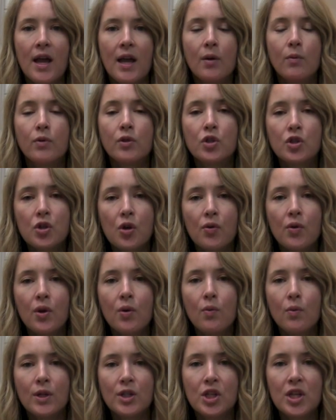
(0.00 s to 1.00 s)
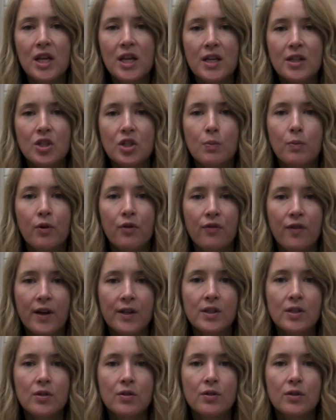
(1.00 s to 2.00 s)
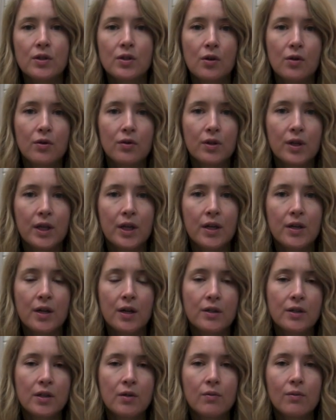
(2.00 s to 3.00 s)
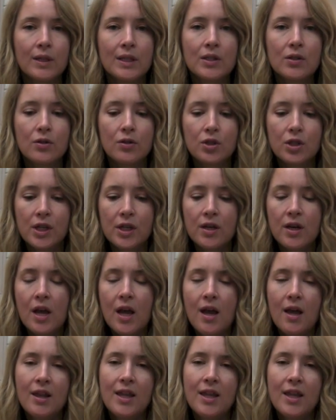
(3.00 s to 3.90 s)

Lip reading: it will show you what each professor is currently conducting research in.